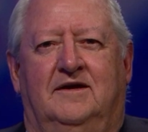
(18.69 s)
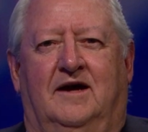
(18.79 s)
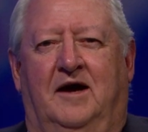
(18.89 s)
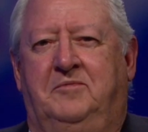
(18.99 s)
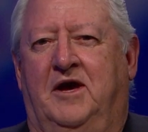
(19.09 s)

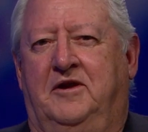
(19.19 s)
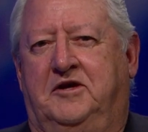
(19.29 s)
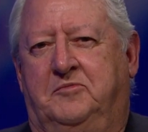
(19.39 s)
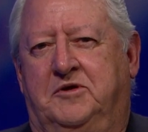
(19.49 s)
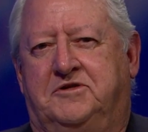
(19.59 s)
I'm County
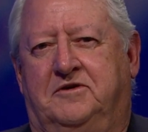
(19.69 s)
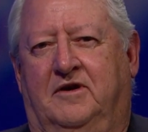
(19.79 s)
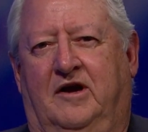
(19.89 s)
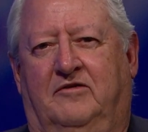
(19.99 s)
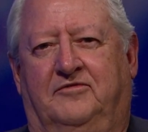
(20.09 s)
Commissioner
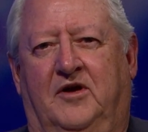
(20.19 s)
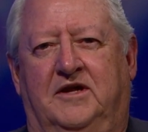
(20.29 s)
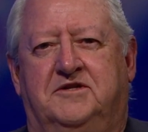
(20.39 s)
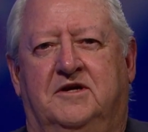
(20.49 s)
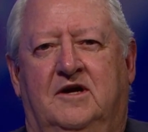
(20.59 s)
Al
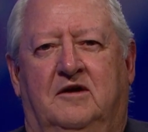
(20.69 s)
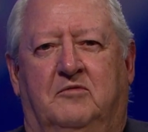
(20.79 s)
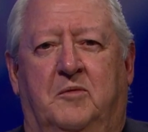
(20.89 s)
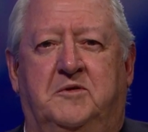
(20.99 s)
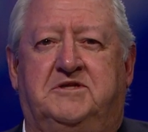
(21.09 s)
French,
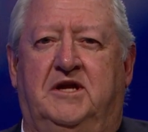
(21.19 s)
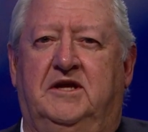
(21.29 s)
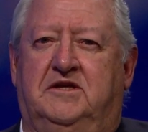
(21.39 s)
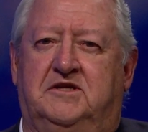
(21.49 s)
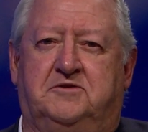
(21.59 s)

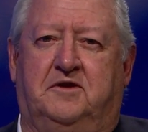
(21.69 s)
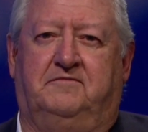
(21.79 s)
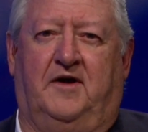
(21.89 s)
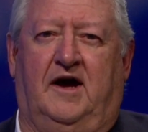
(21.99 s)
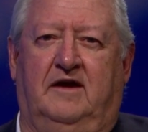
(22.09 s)
representing District
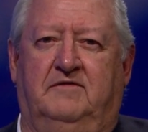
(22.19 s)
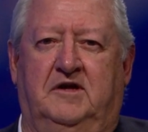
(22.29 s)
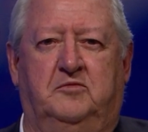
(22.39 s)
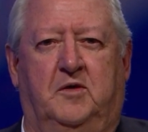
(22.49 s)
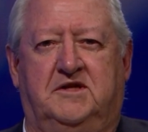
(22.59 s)
5
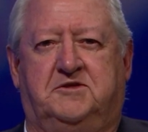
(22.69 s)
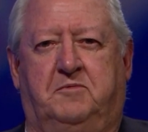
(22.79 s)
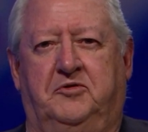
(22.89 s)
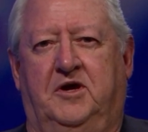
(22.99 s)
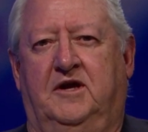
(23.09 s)
in West
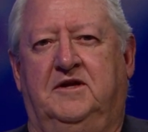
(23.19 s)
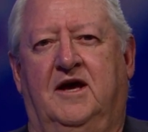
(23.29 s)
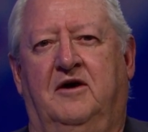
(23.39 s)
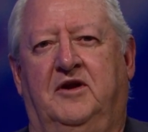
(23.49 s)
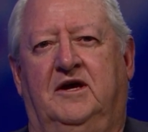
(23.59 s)
Spokane
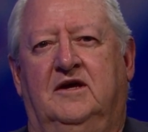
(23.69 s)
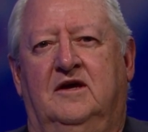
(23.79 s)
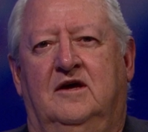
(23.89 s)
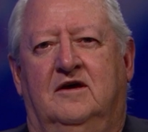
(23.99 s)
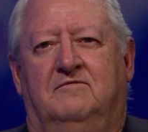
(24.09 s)
County.
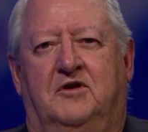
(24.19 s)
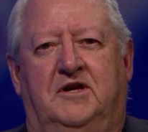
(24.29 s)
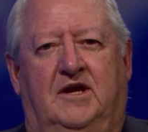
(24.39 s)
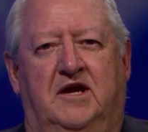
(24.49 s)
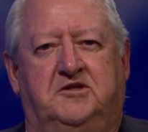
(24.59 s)
For
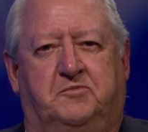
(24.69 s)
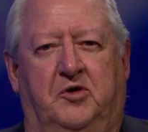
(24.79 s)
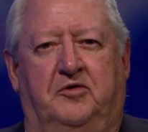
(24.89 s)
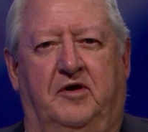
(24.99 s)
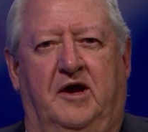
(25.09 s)
today's
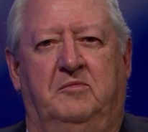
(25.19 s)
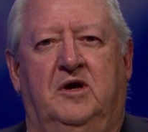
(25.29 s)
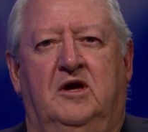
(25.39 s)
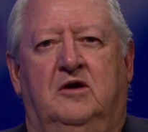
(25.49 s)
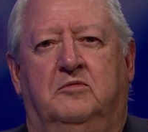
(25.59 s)
program,
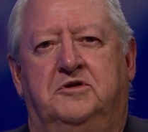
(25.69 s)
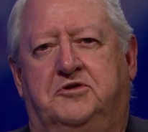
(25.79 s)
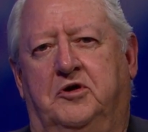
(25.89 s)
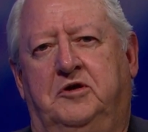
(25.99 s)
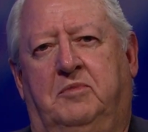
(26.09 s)
we're
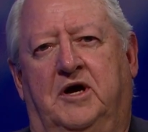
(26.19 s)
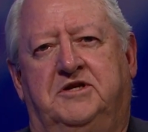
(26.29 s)
joined by